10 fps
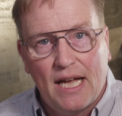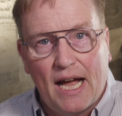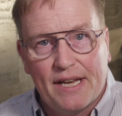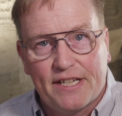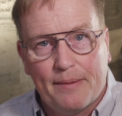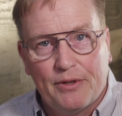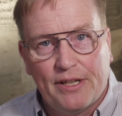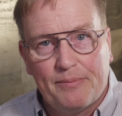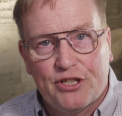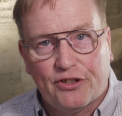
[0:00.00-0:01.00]
And some of
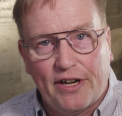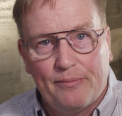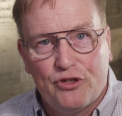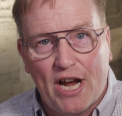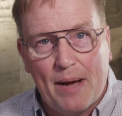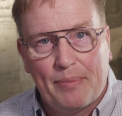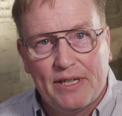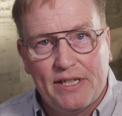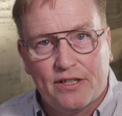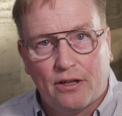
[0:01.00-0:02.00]
them stream
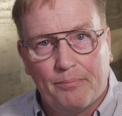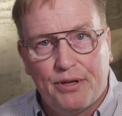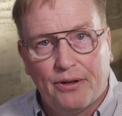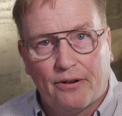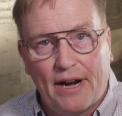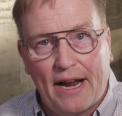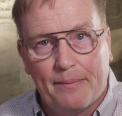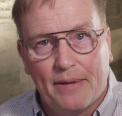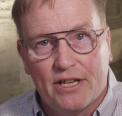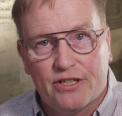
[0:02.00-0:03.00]
Japanese computer
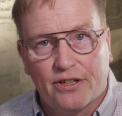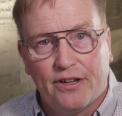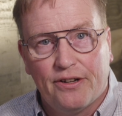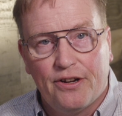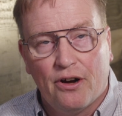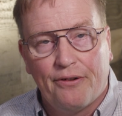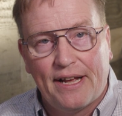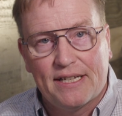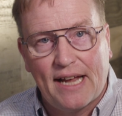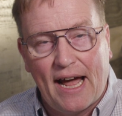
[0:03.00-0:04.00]
animation known
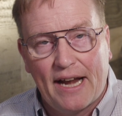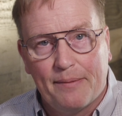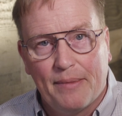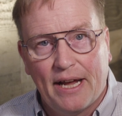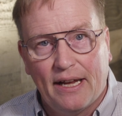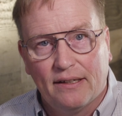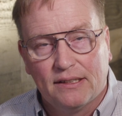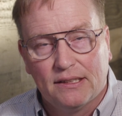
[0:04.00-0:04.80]
as anime,